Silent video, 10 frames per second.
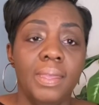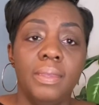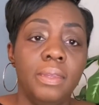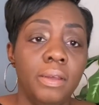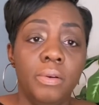
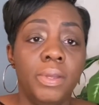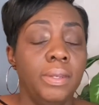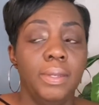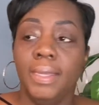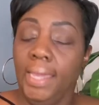you know,
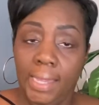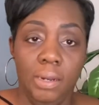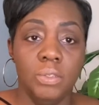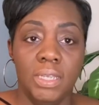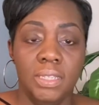and again,
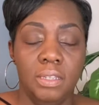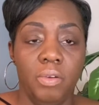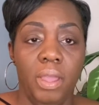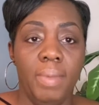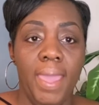those
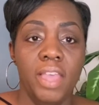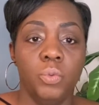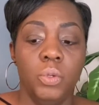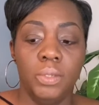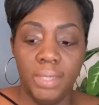Instagram ads
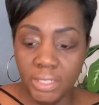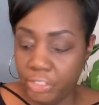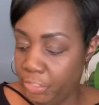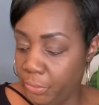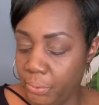will
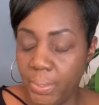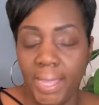get you.